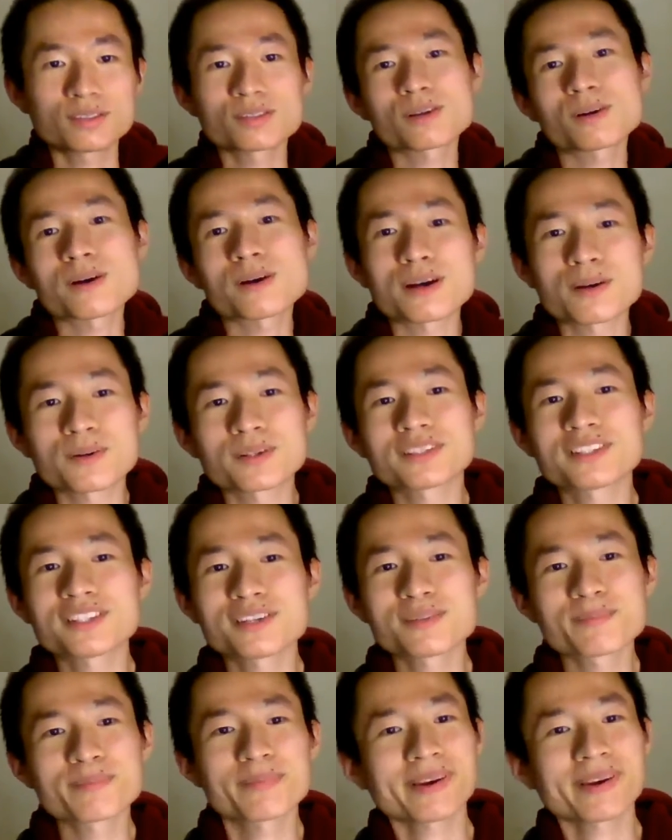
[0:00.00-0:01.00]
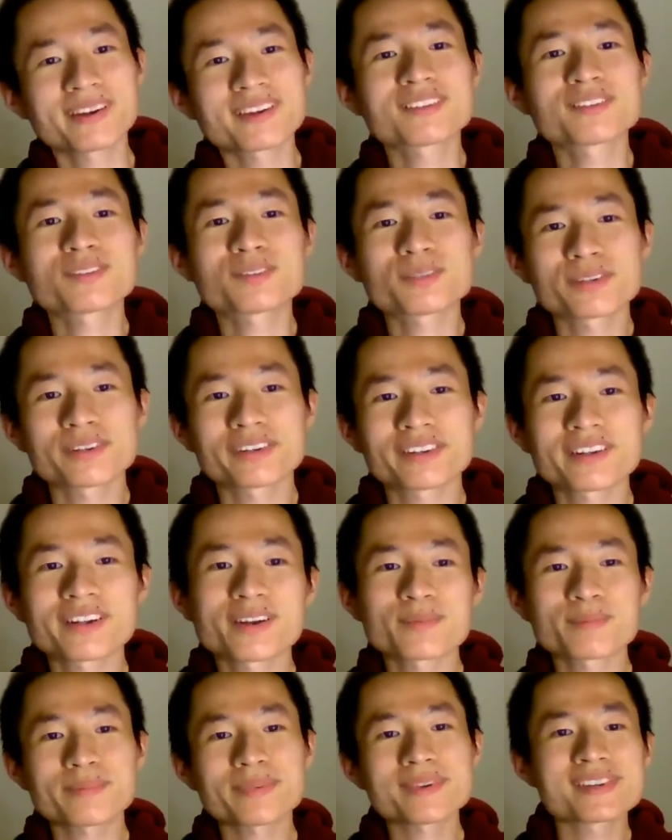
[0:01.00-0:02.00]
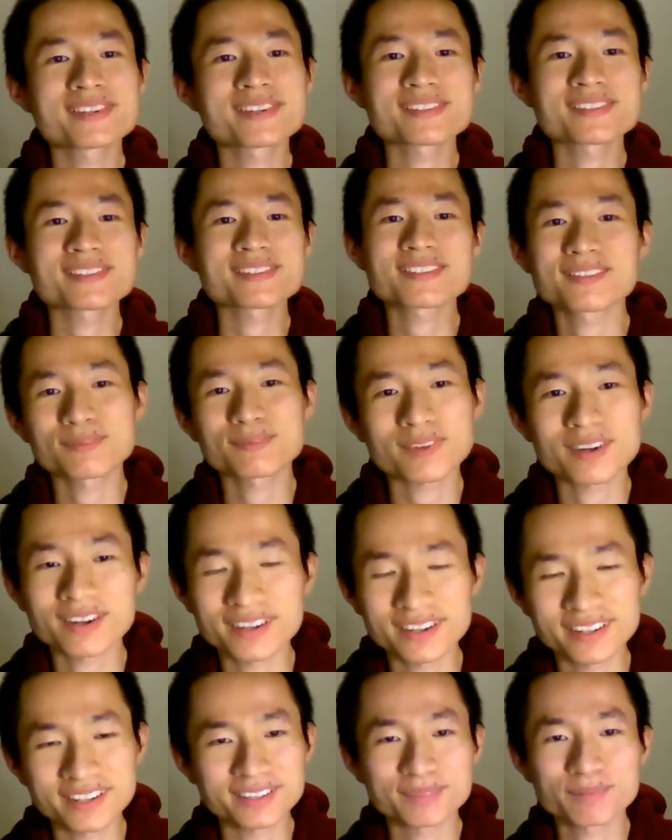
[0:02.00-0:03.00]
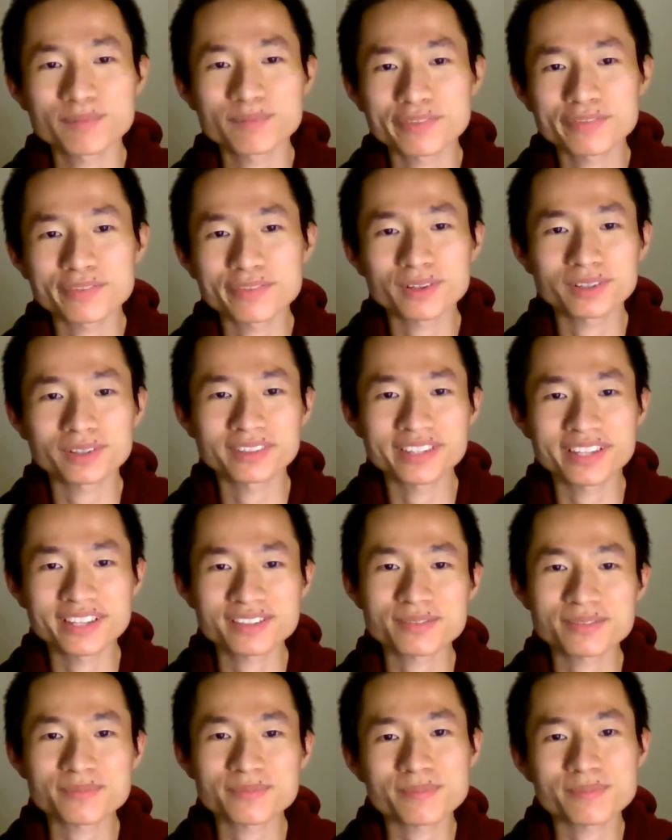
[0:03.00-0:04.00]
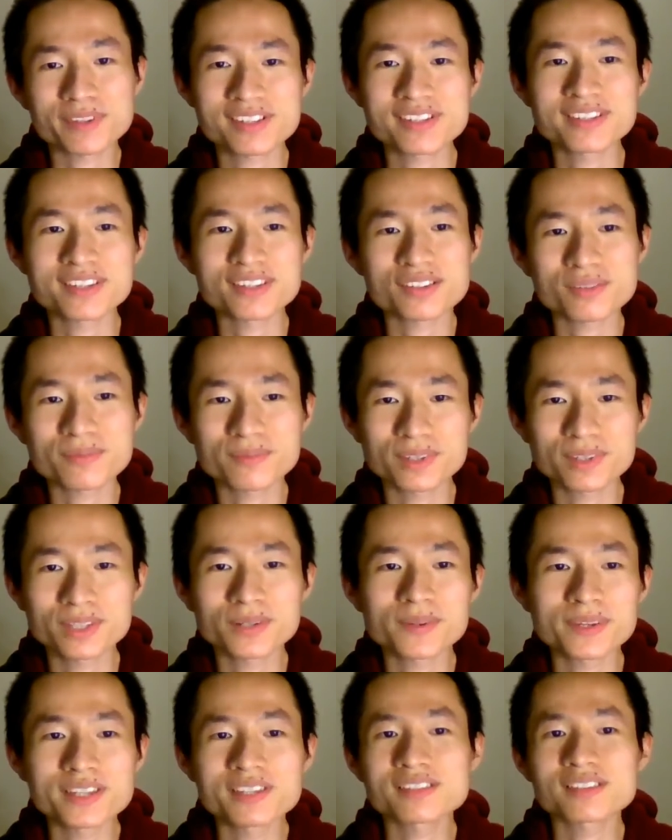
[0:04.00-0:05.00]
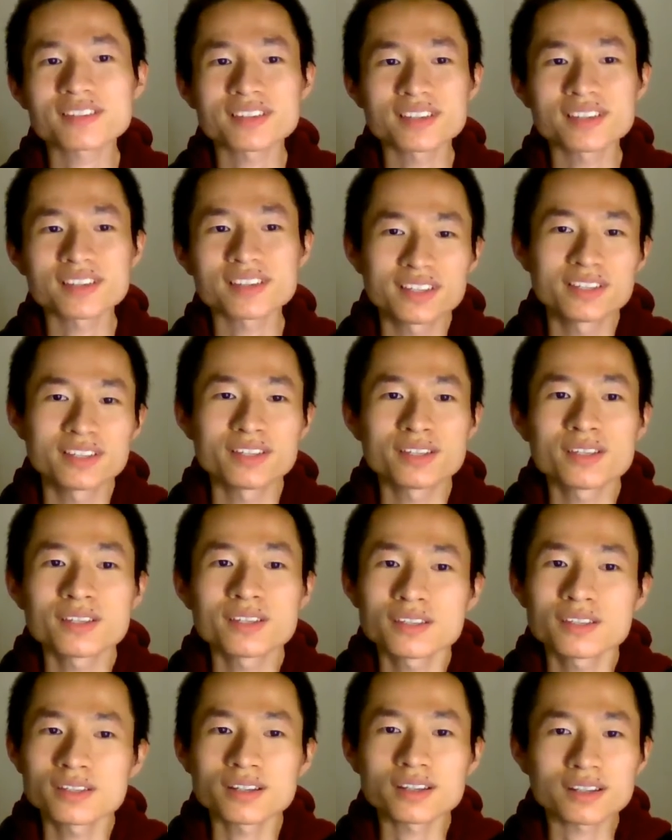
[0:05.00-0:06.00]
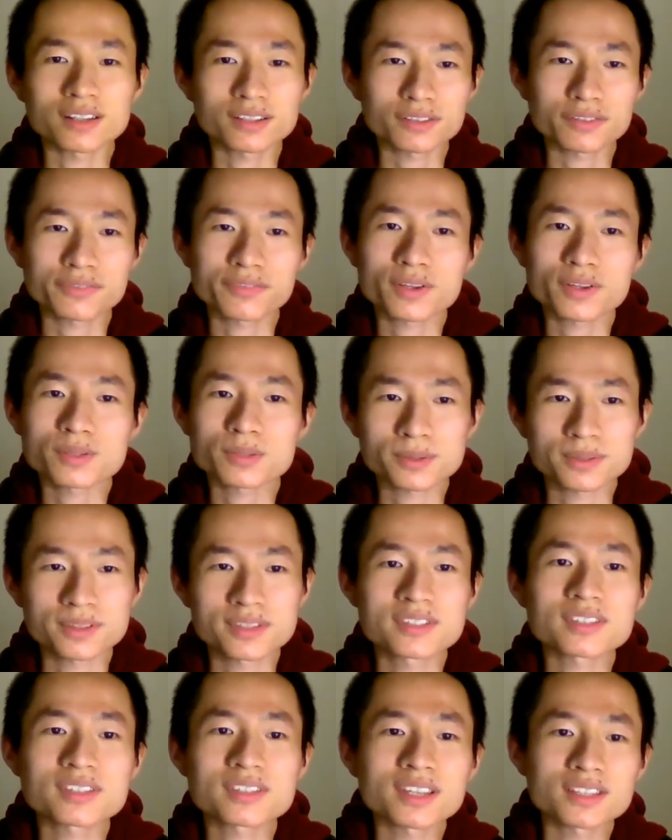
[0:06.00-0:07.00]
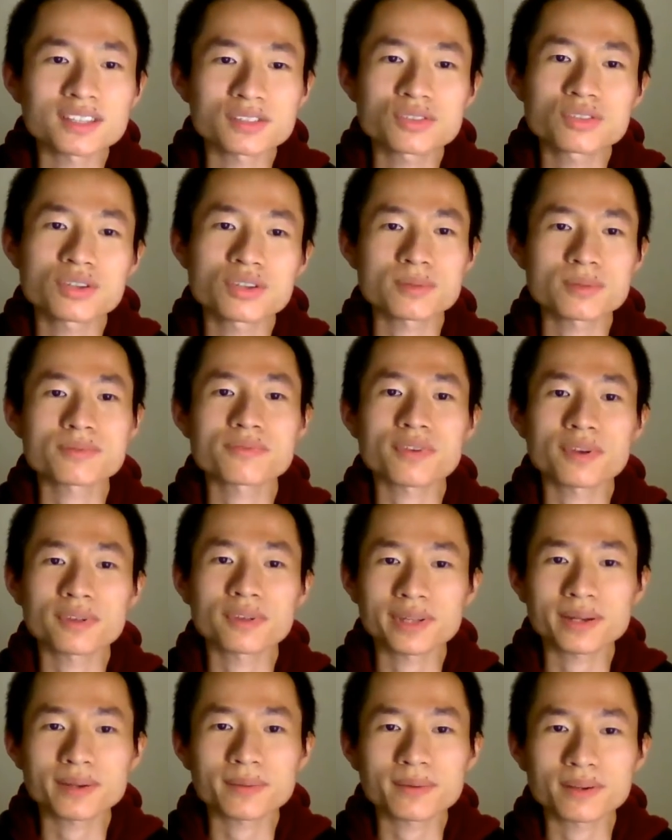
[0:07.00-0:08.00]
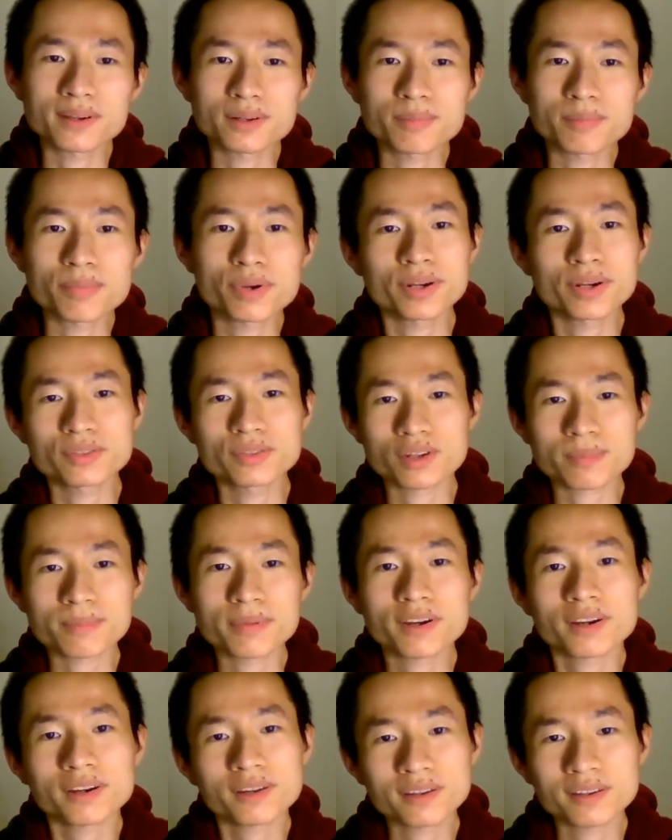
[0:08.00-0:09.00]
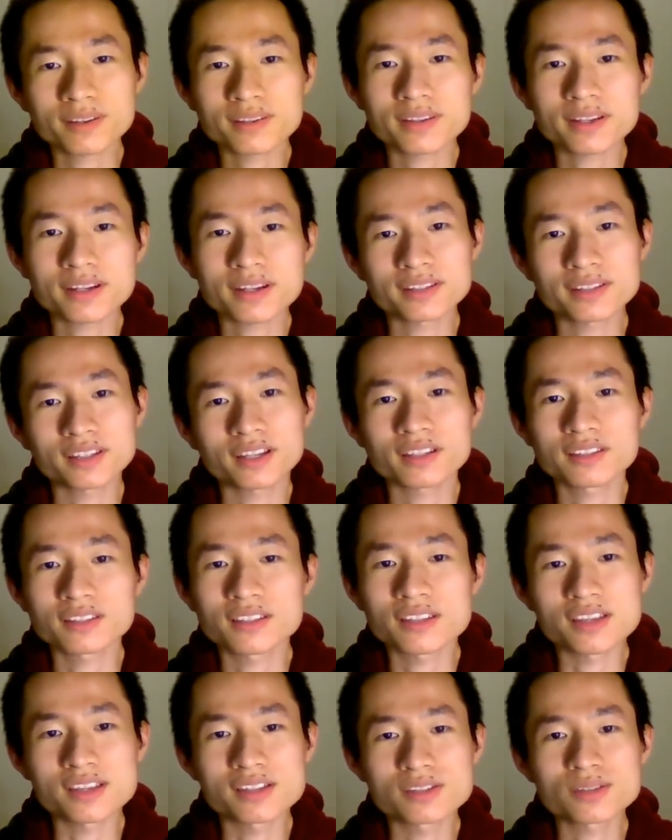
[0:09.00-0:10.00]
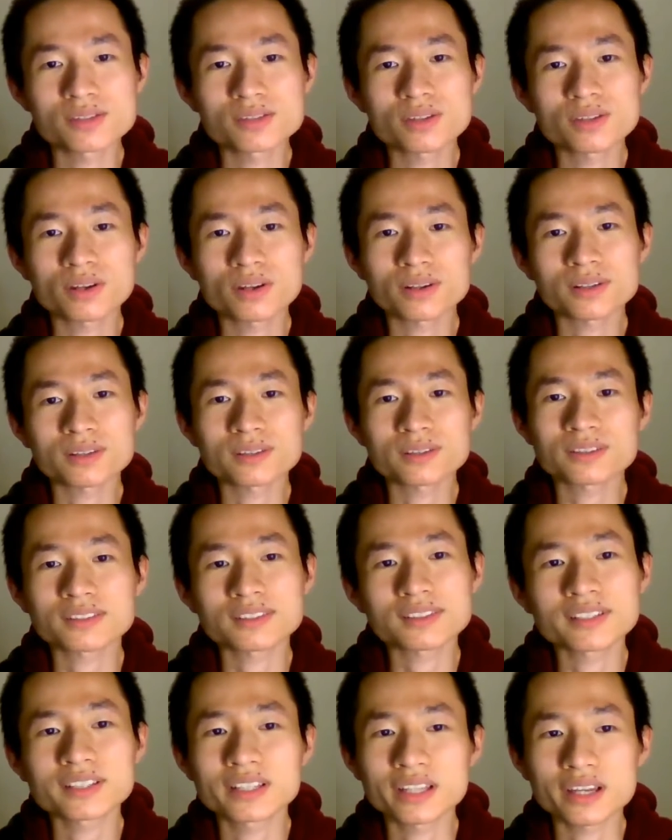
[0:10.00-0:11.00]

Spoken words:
So our team plan to accomplish before next presentation video is the first one is get the chips from our project partner and then install,